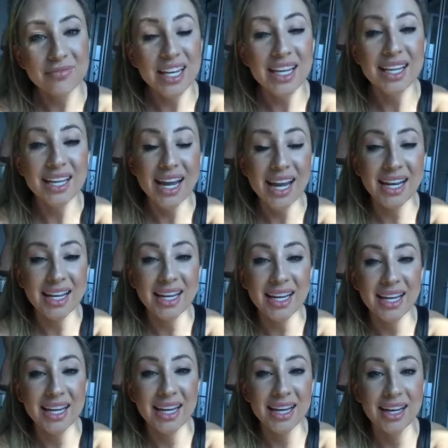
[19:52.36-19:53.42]
get
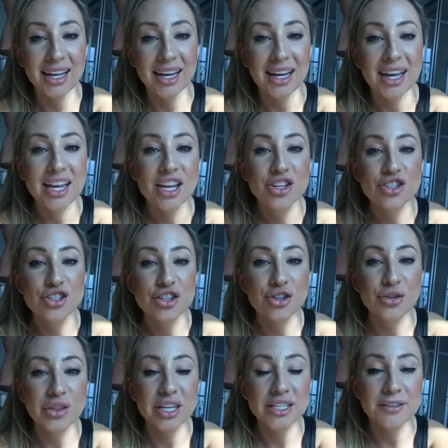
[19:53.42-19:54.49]
in to
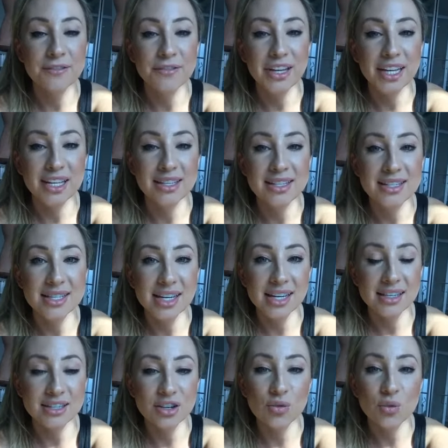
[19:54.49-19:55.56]
this fit in
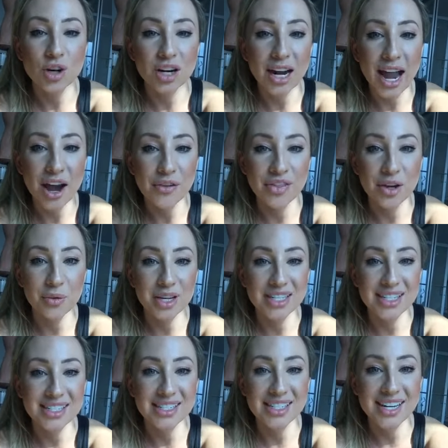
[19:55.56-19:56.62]
six workout that we did
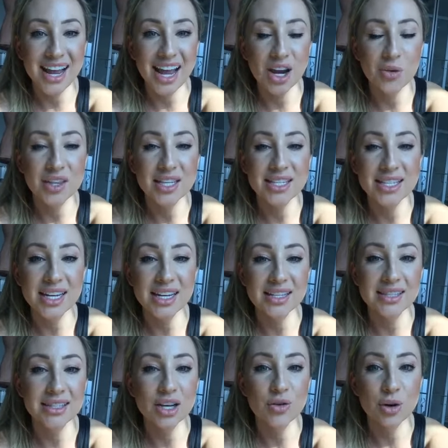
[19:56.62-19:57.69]
today with six
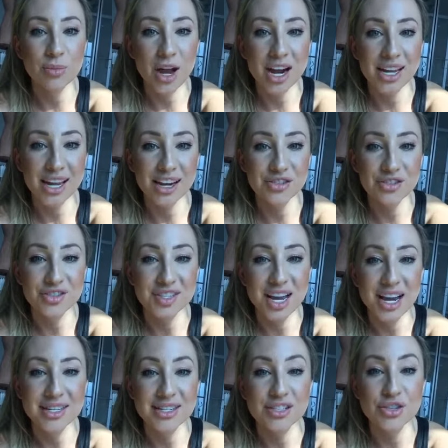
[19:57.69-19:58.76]
lower body
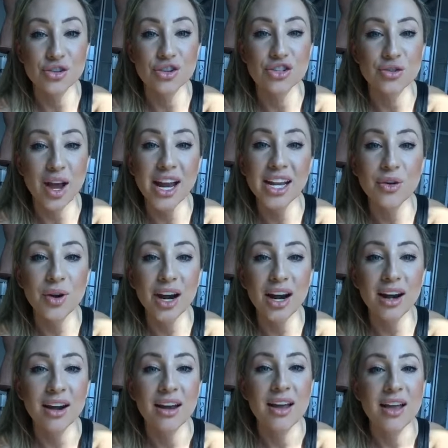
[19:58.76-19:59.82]
exercises you can do anywhere.
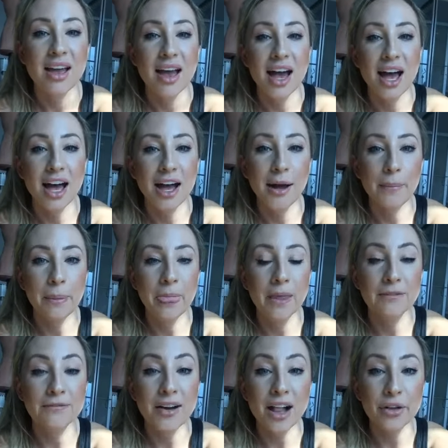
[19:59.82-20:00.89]
Um,
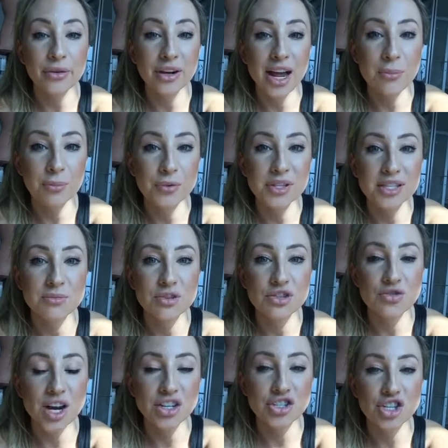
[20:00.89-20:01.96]
follow it up with some
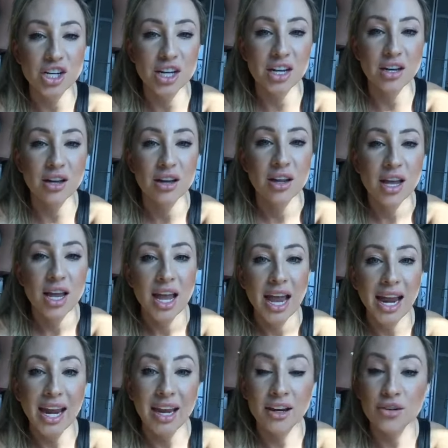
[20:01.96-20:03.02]
stretching
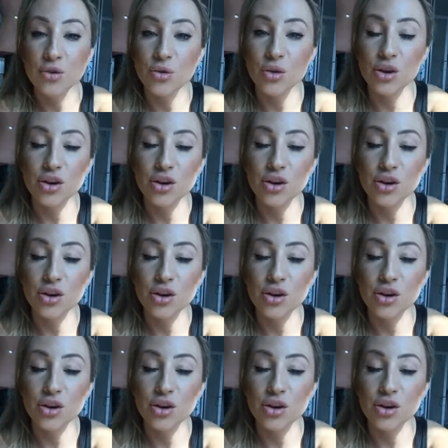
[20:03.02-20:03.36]
and or